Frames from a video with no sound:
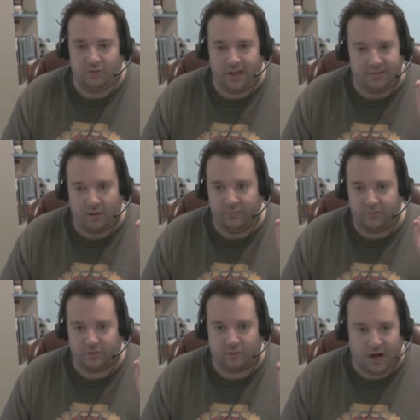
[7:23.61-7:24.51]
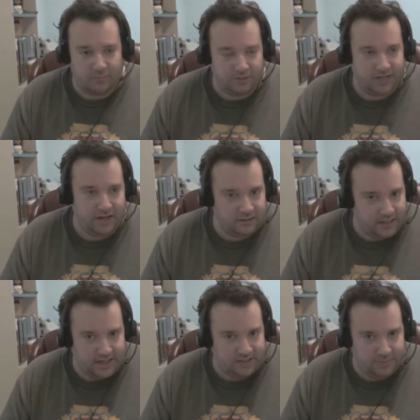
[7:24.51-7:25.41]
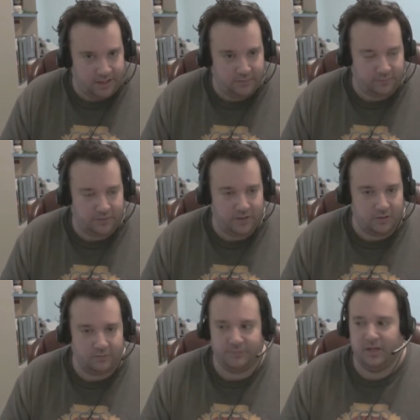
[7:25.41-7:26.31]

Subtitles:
They don't even try to pretend that it has a benefit for you.